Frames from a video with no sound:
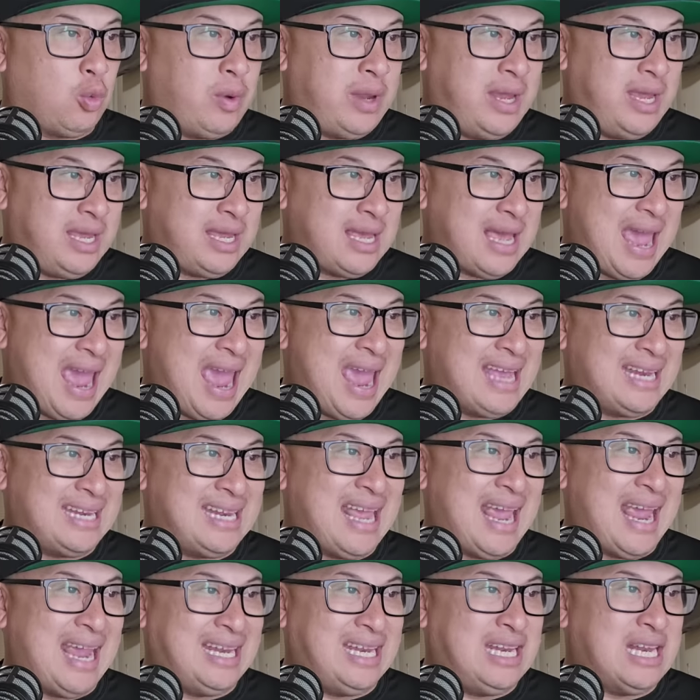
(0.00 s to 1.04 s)
week
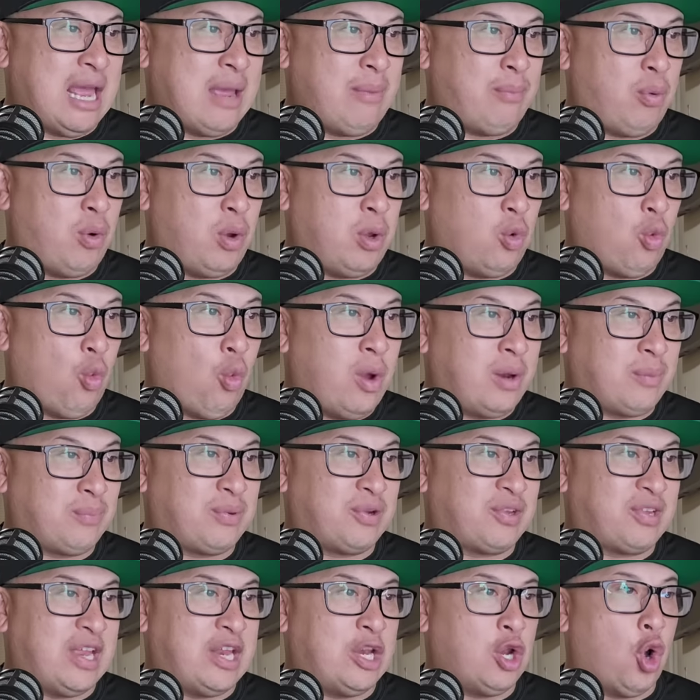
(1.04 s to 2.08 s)
and
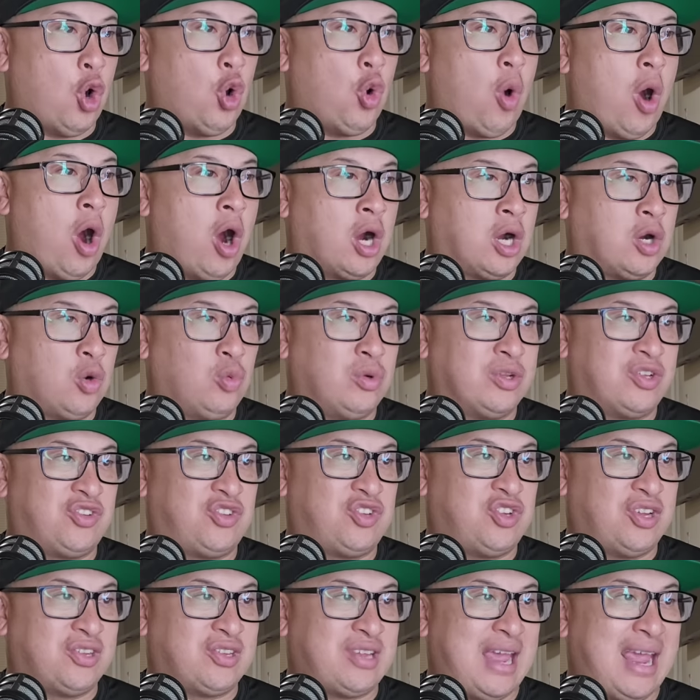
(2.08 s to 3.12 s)
89.1% OR was
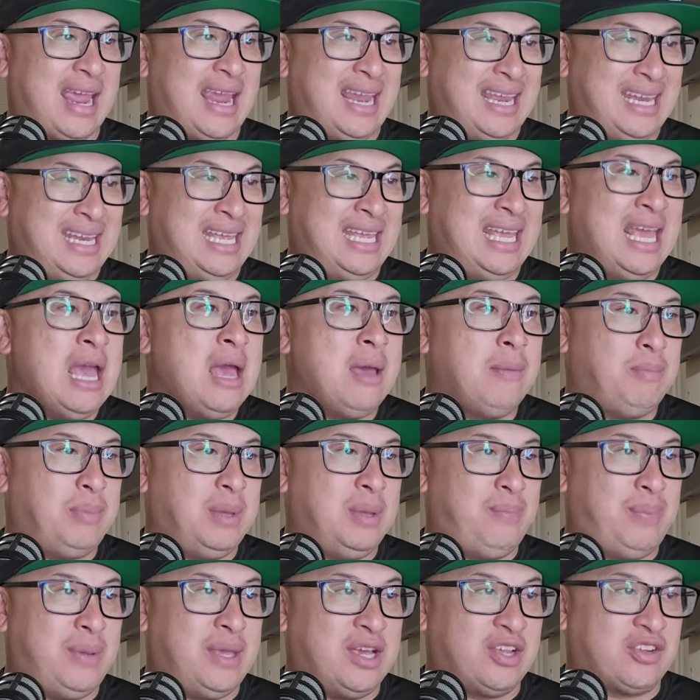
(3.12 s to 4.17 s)
just 80
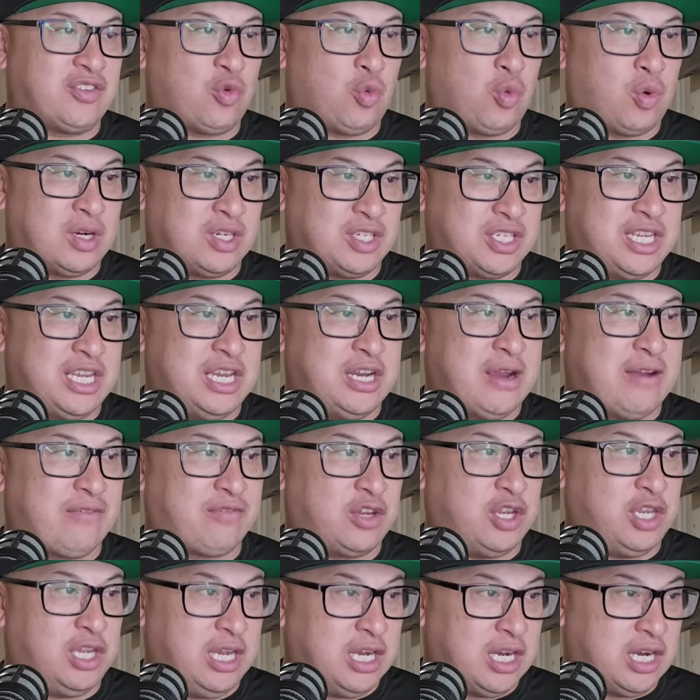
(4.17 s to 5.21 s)
BPS worse year
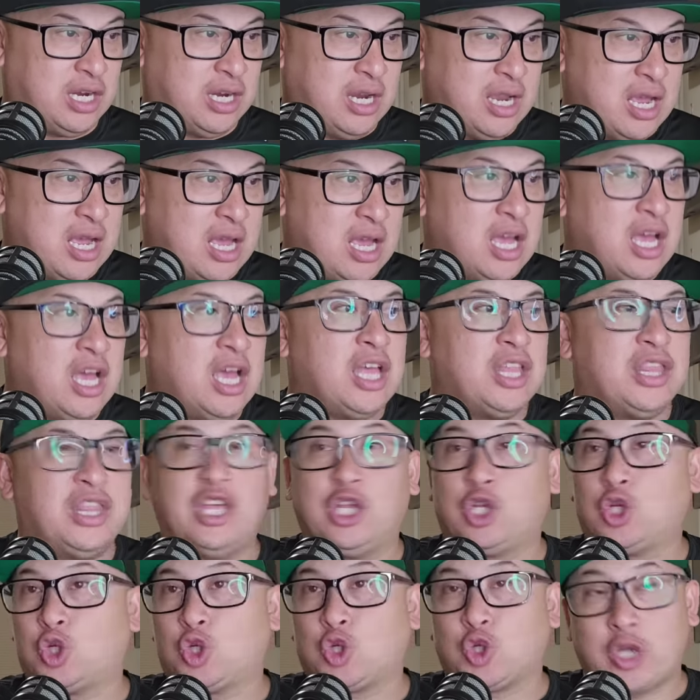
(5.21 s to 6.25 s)
after year.
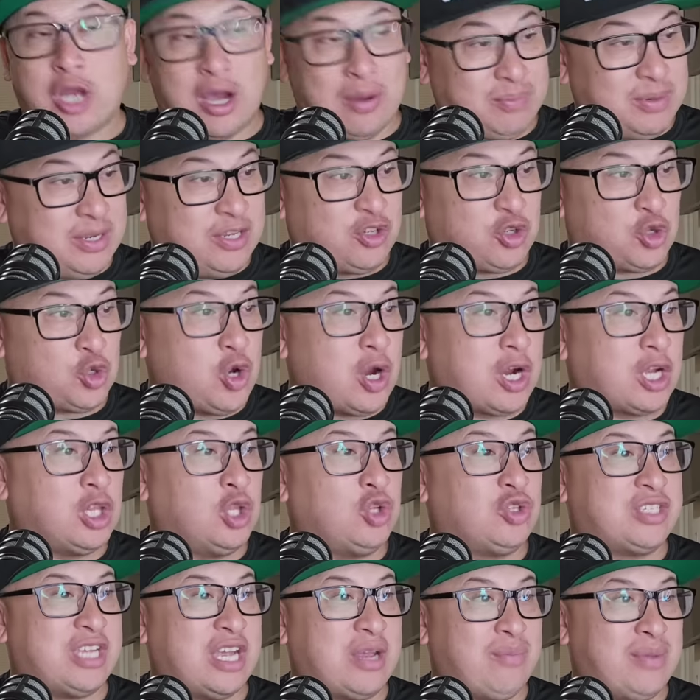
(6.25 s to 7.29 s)
The company's
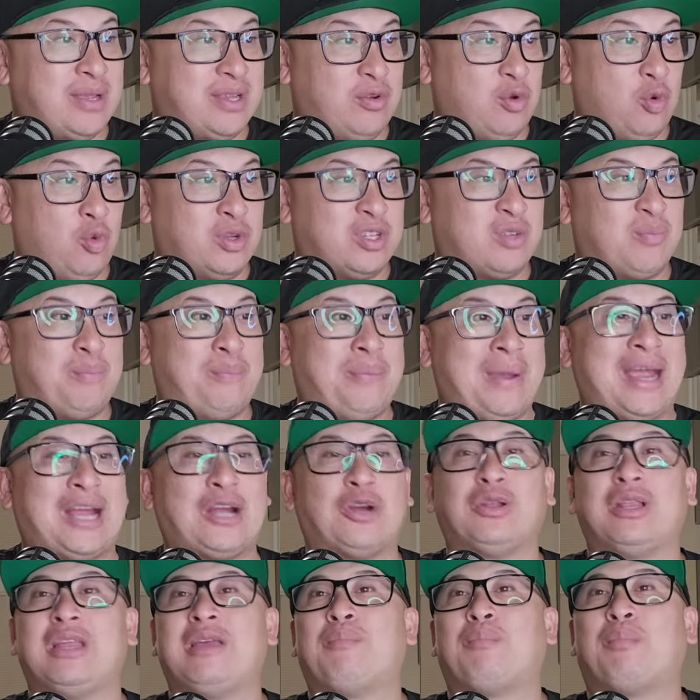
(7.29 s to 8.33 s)
truckload segment was
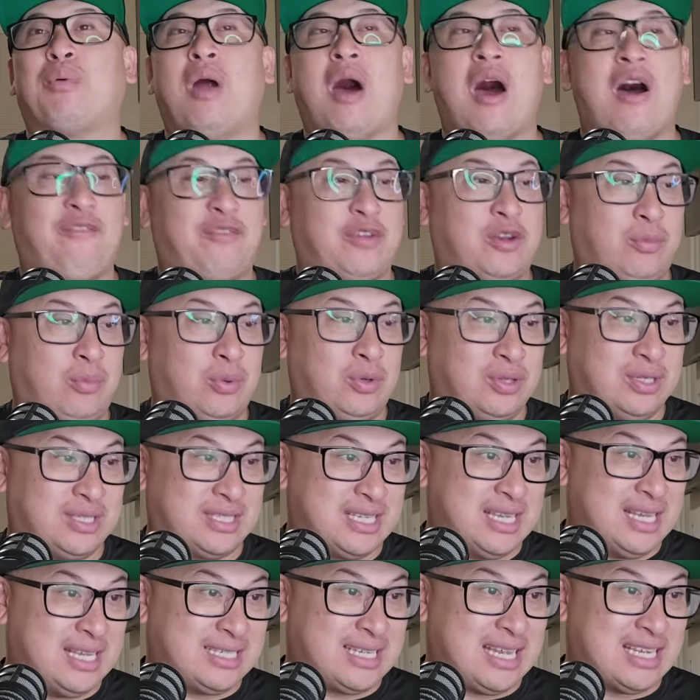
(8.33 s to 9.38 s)
barely profitable, it
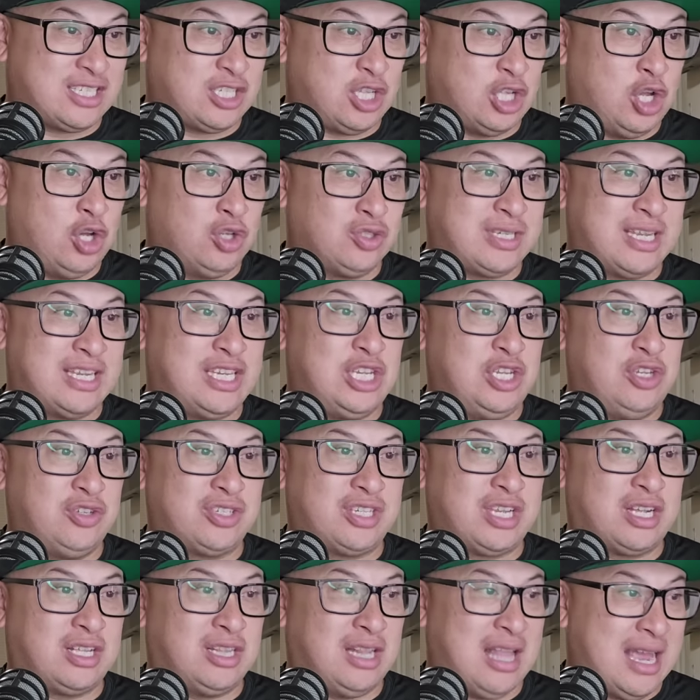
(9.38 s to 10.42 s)
says, as loads and
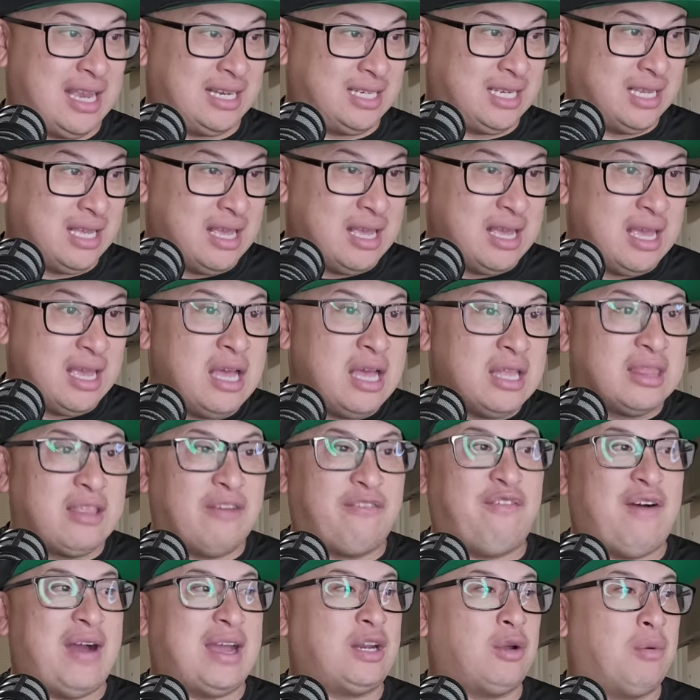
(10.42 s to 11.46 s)
yields declined.
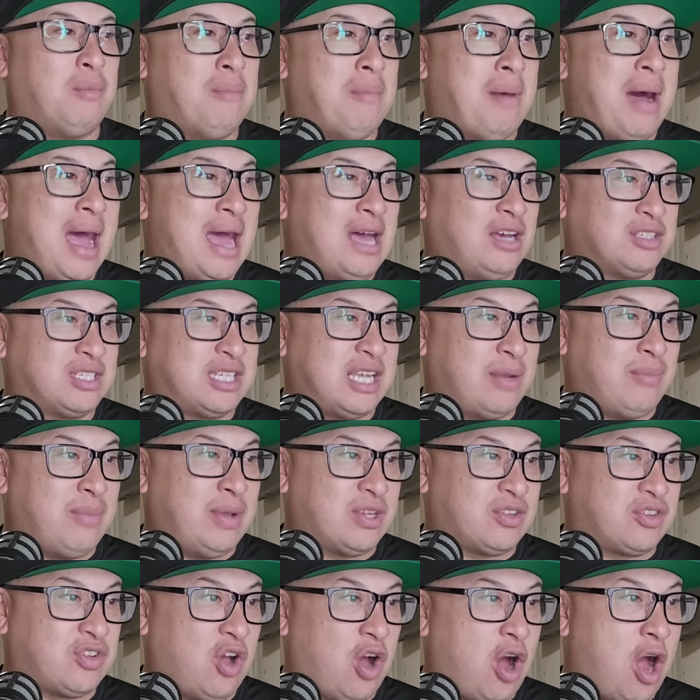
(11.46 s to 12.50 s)
The final mile
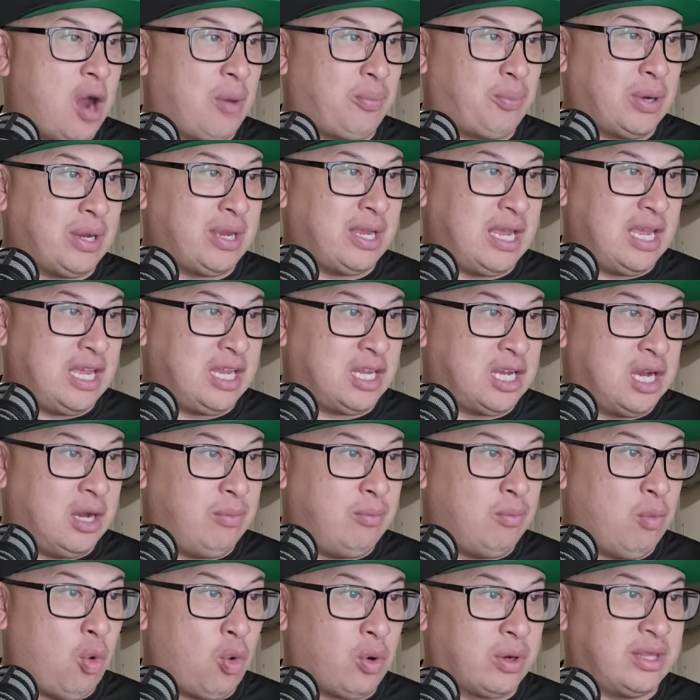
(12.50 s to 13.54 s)
segment saw operating income
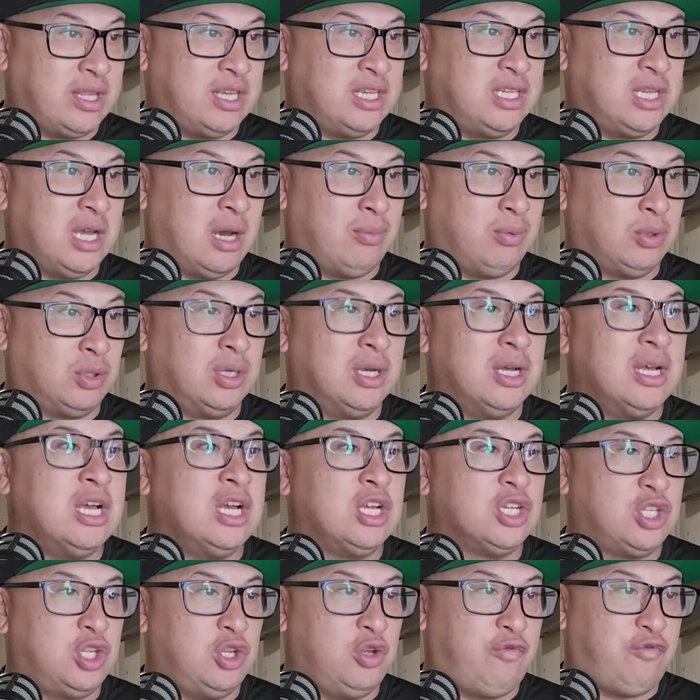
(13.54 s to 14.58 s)
more than double
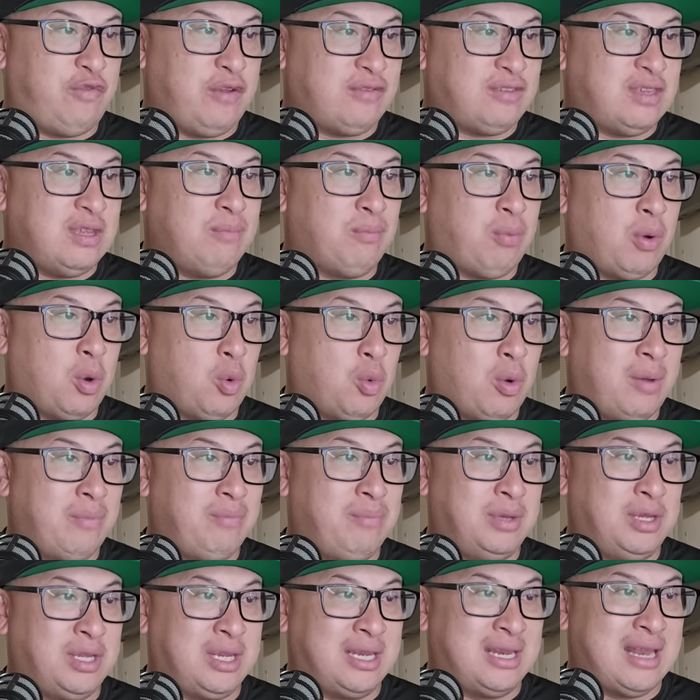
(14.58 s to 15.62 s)
to
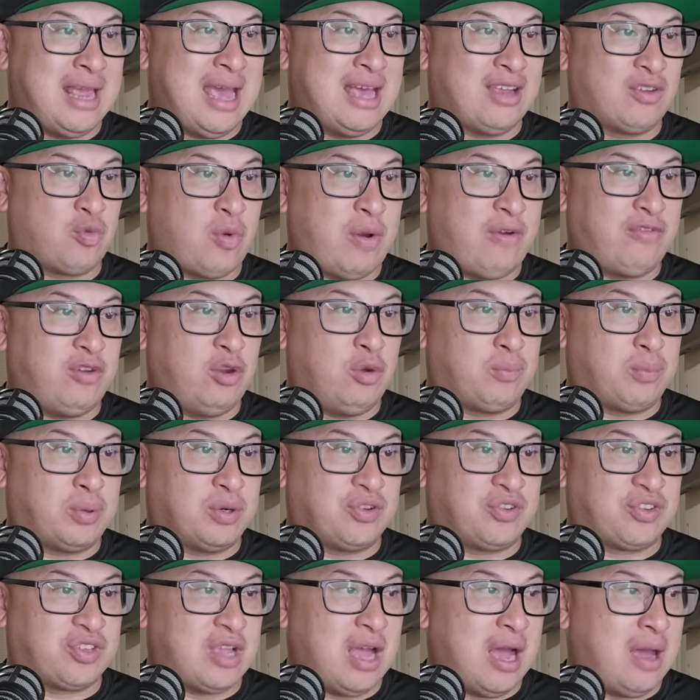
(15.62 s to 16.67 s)
15.1 million as revenue per
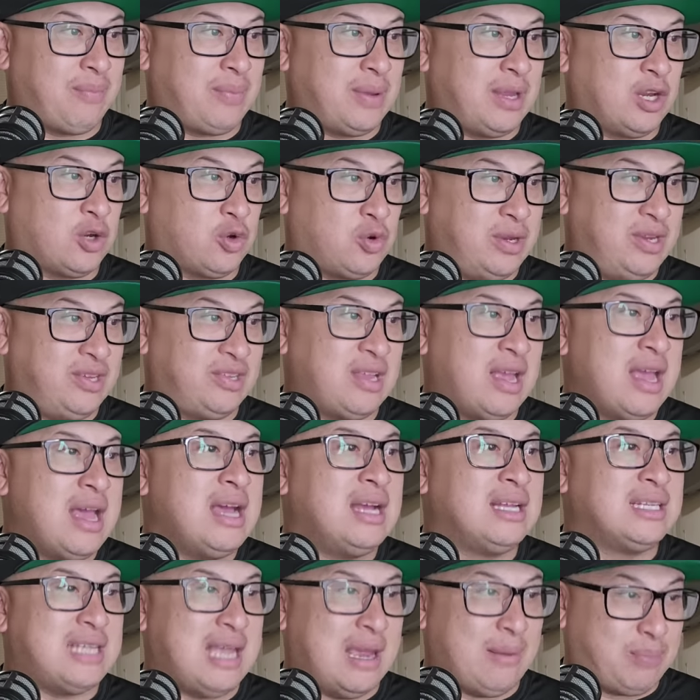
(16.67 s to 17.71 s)
stop increased
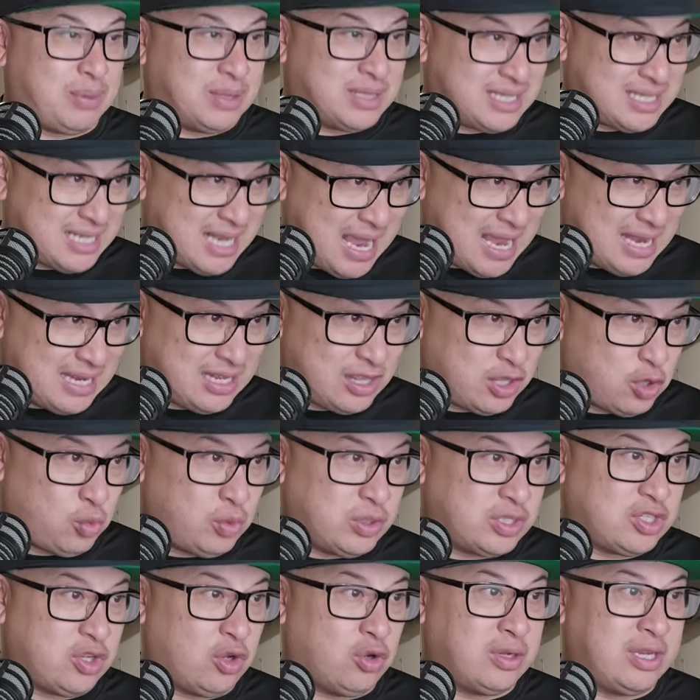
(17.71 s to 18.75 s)
10%. The
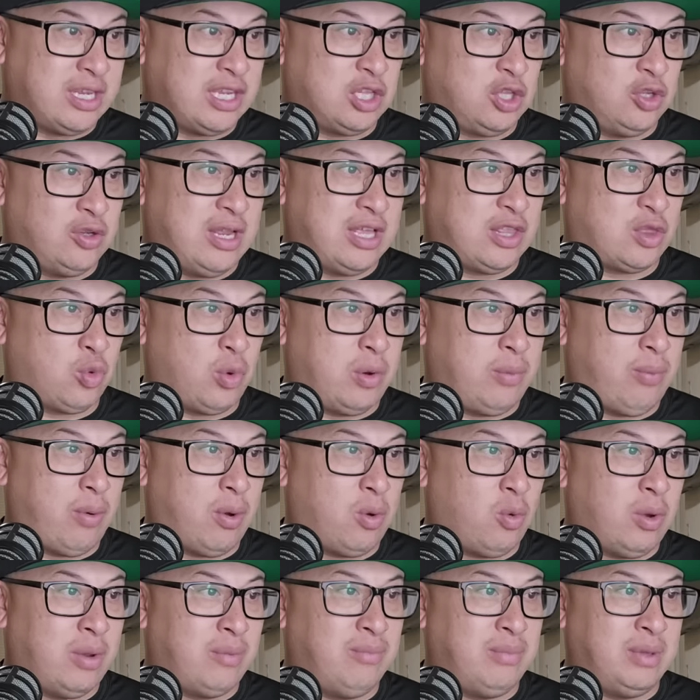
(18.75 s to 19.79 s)
result included
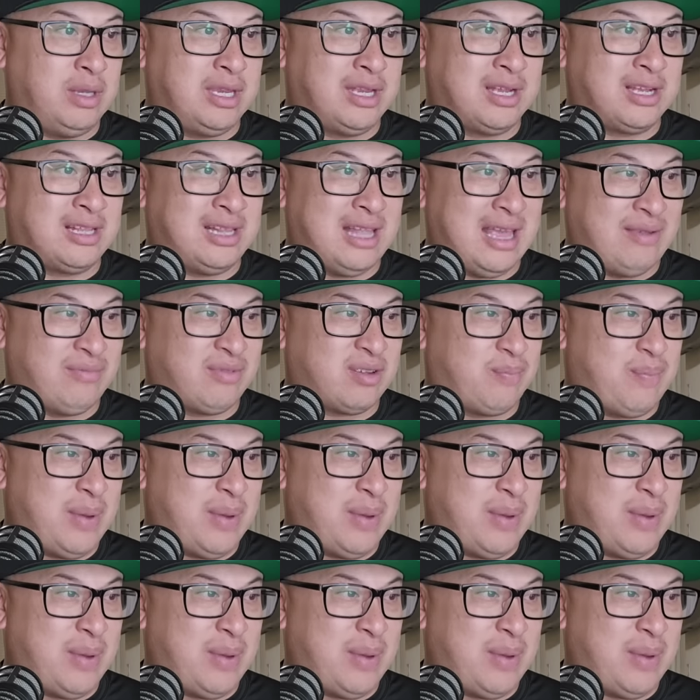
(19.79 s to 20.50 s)
3.1 million claims